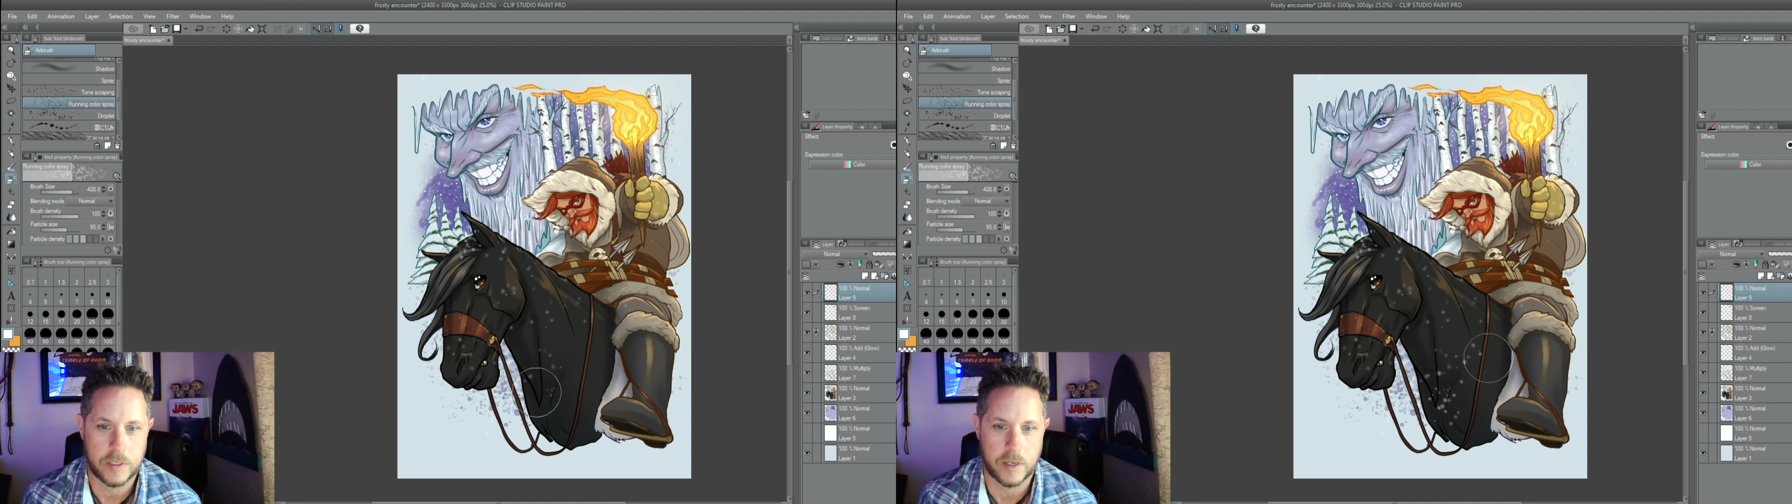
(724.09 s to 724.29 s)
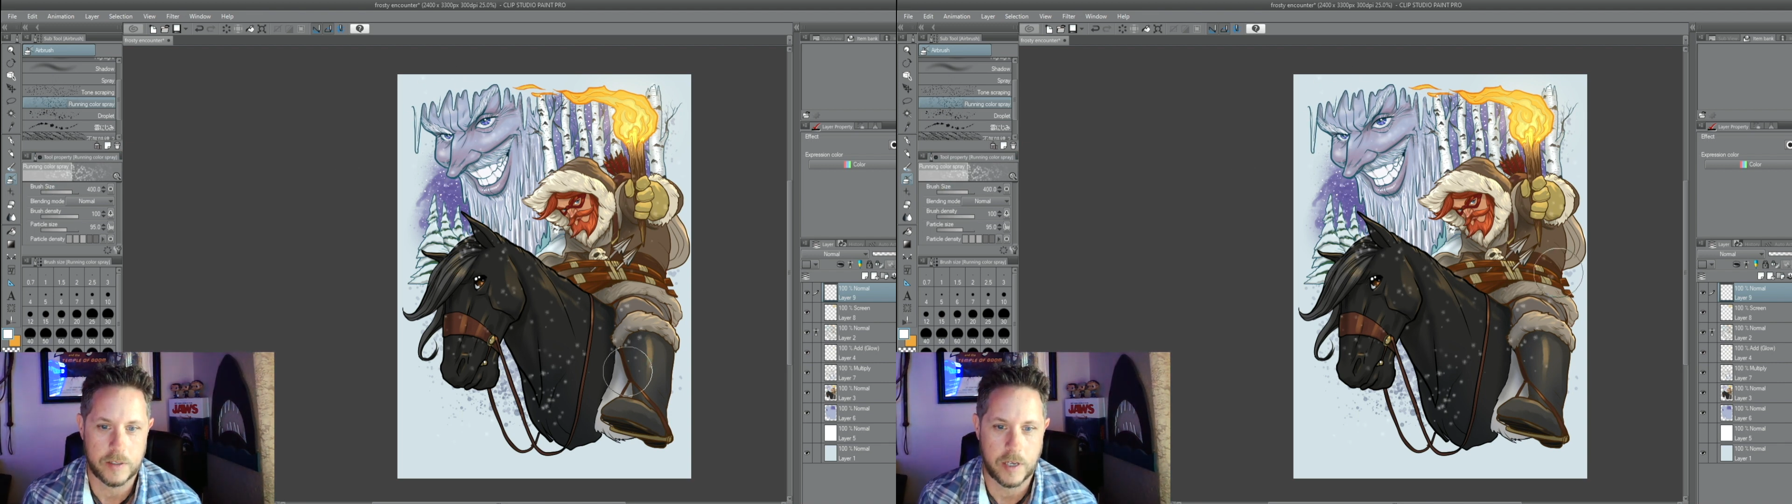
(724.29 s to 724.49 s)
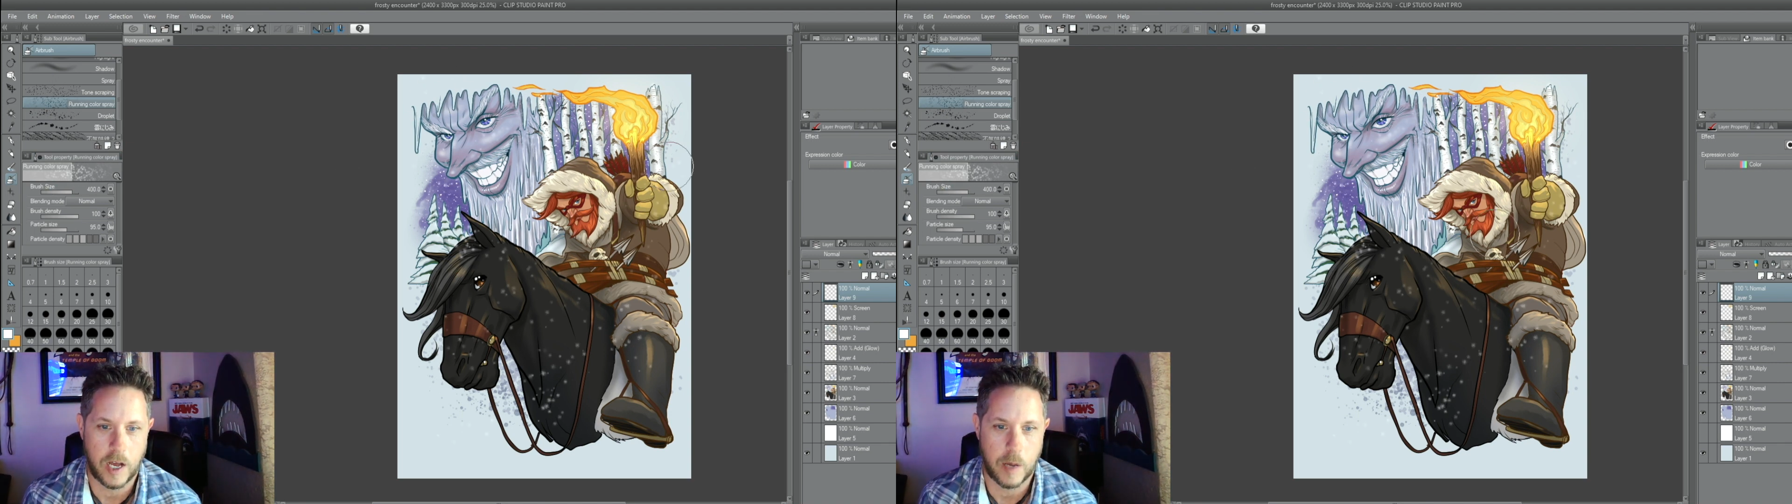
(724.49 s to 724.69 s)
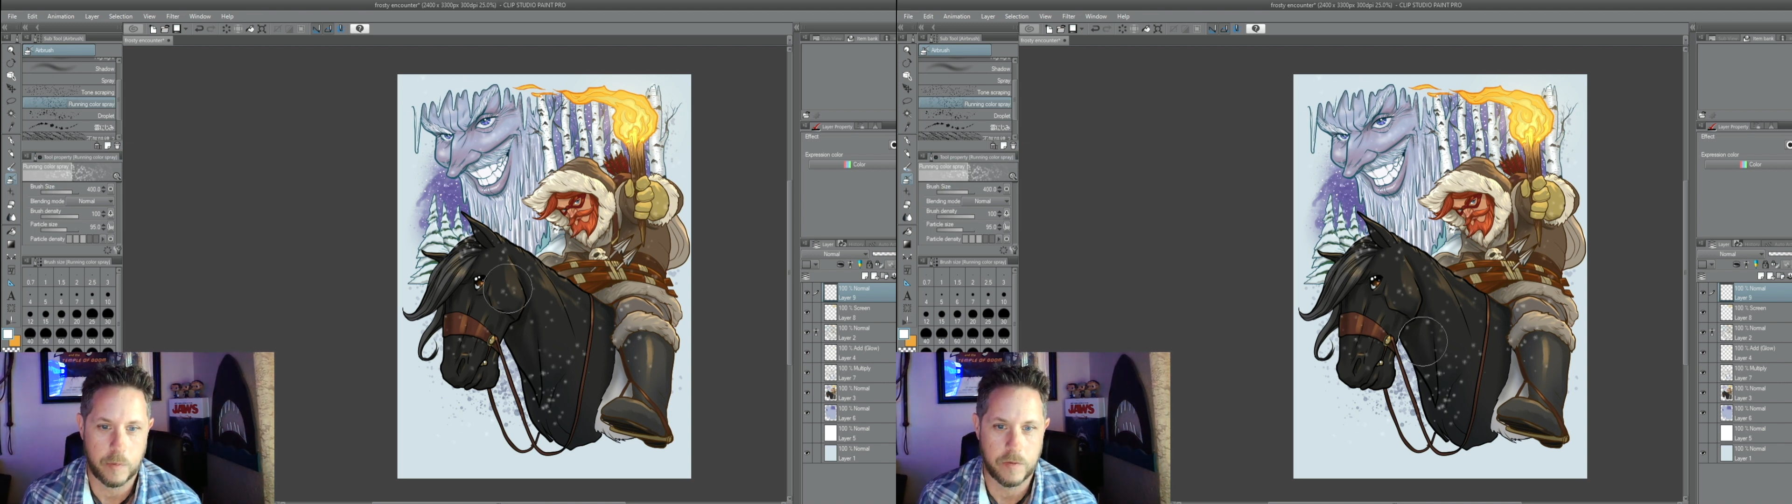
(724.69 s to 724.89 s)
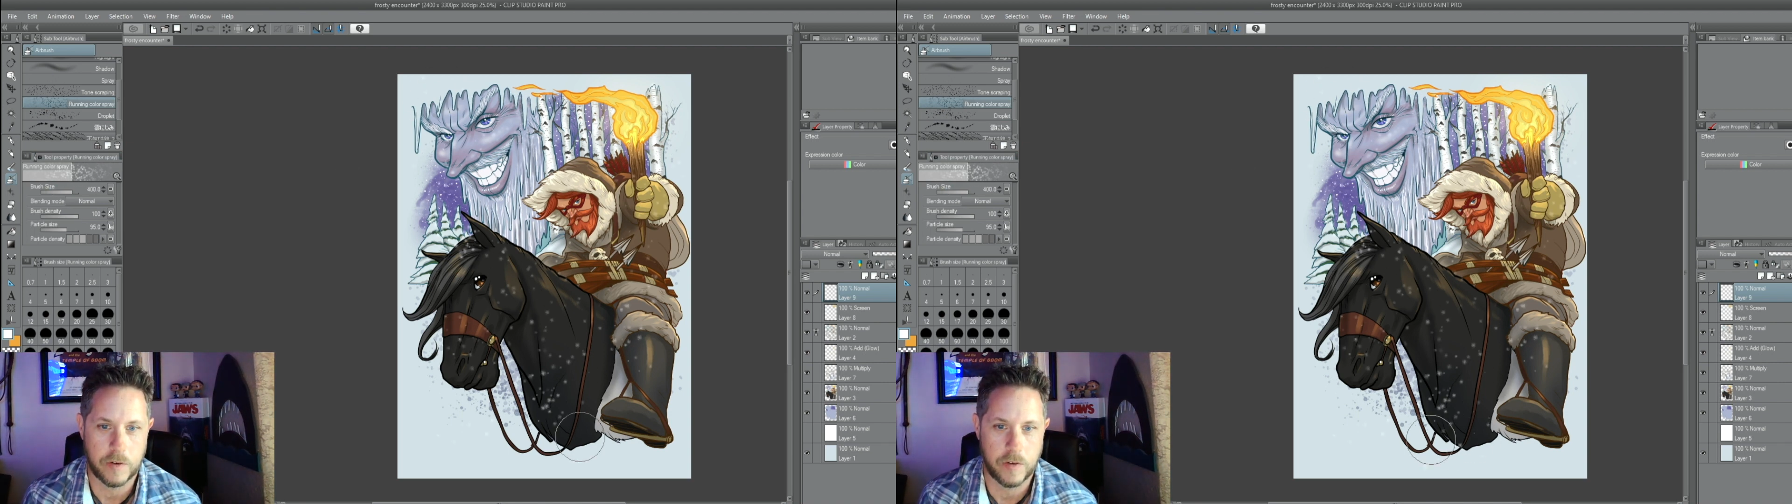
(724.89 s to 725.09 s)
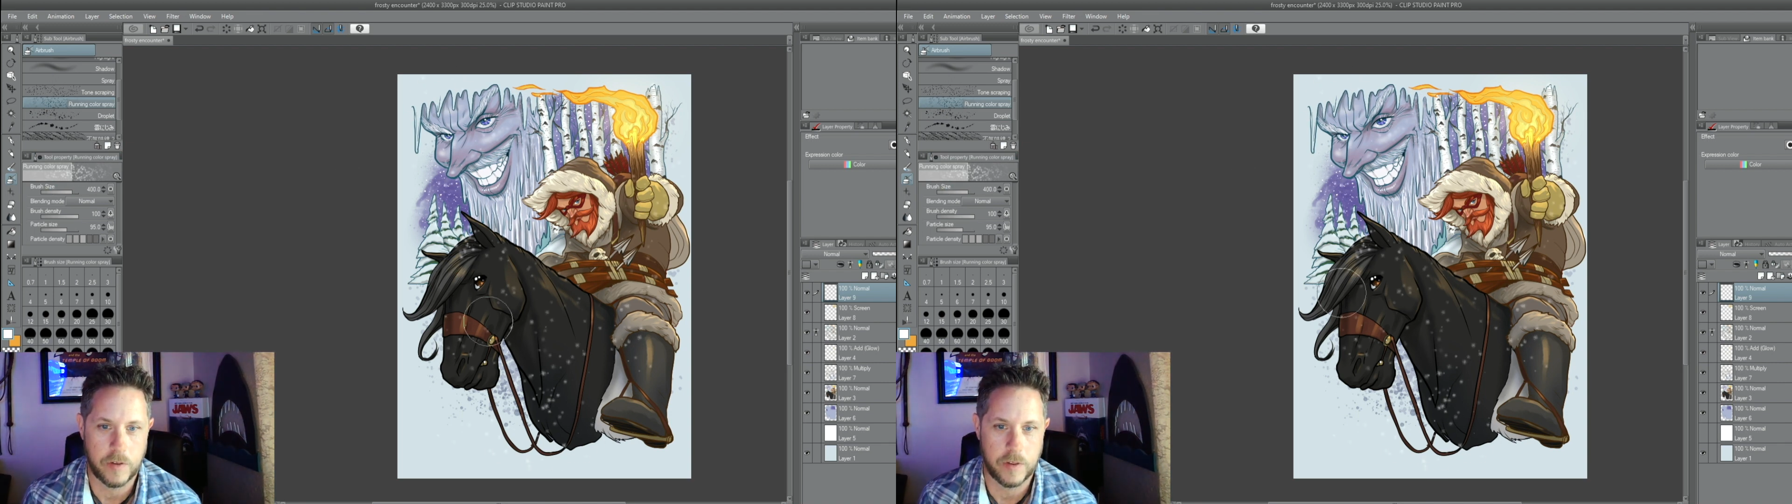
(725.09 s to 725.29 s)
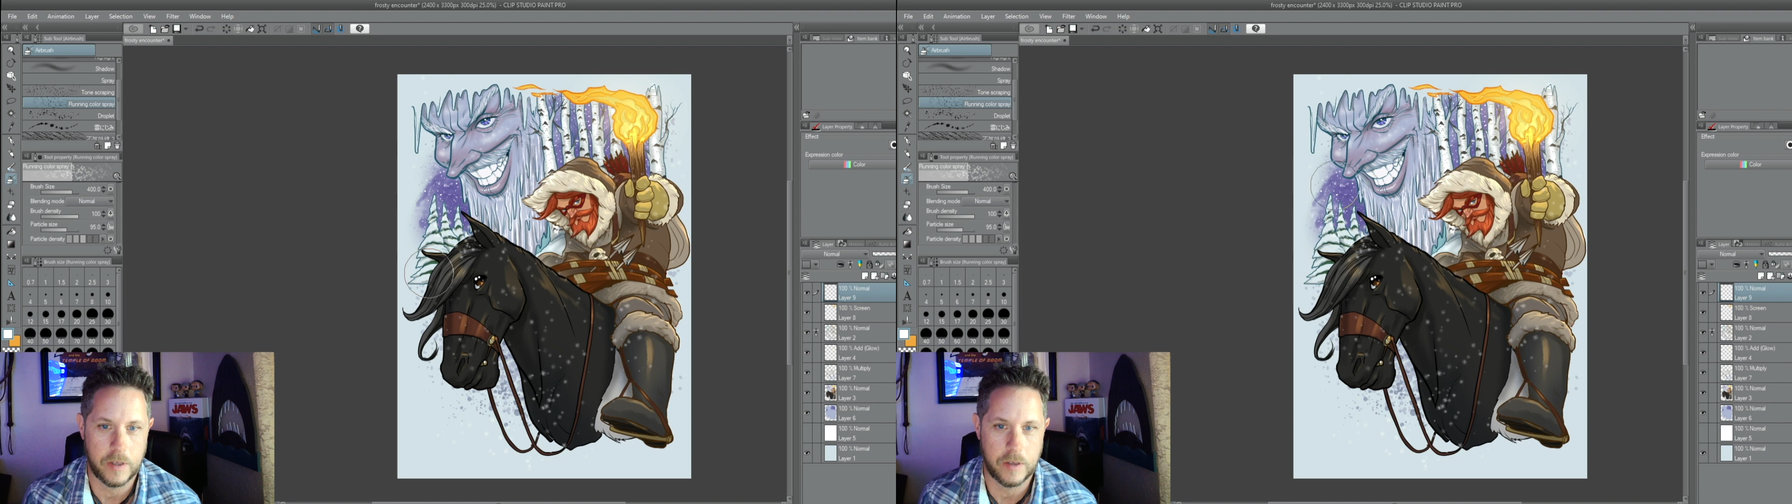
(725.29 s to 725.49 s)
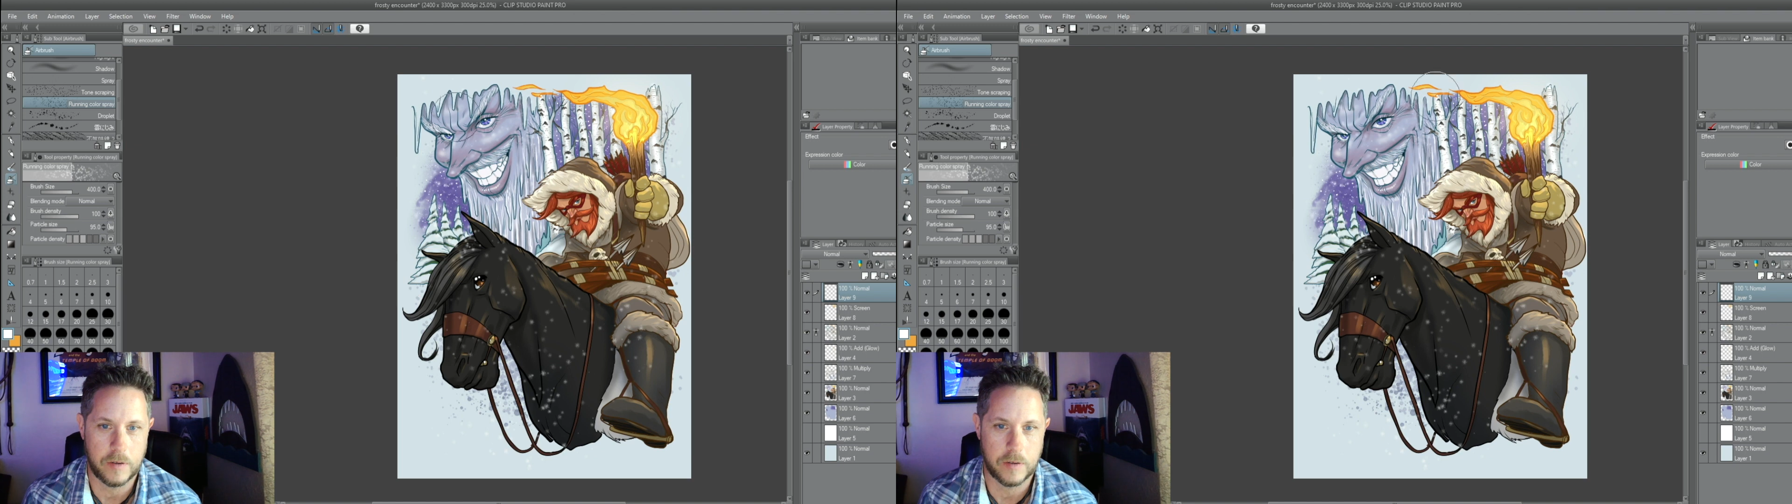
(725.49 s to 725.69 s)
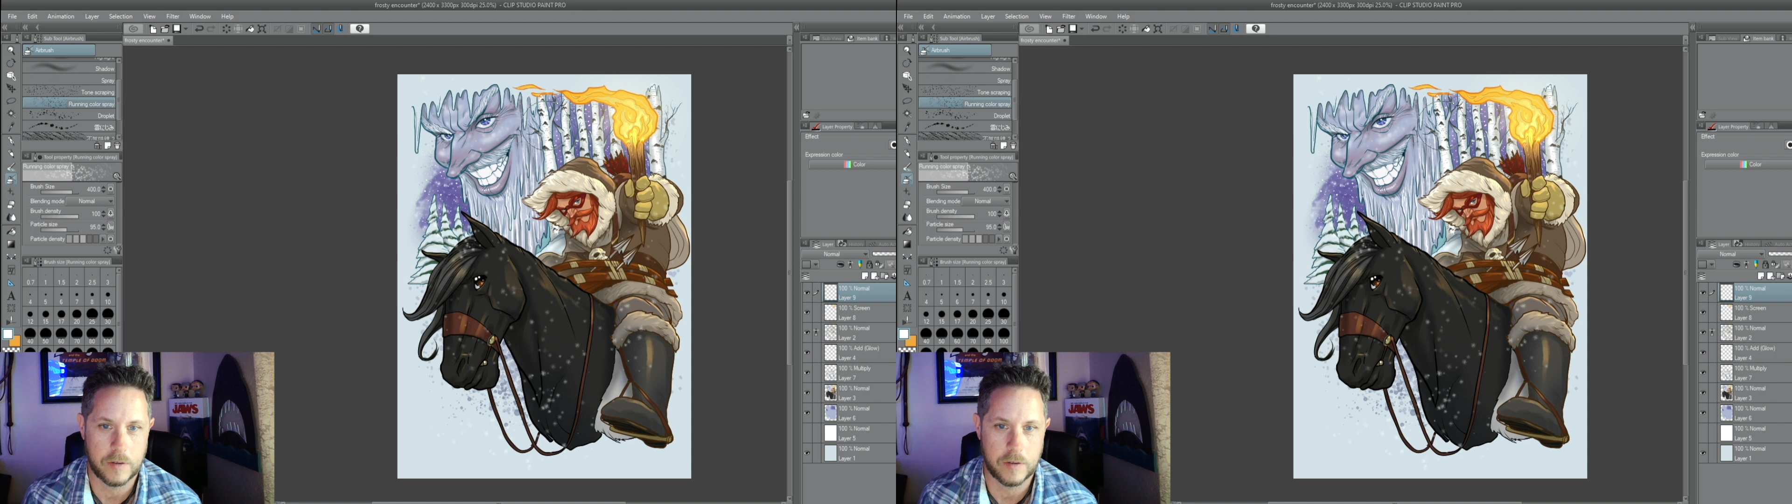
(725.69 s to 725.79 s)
on top of everything.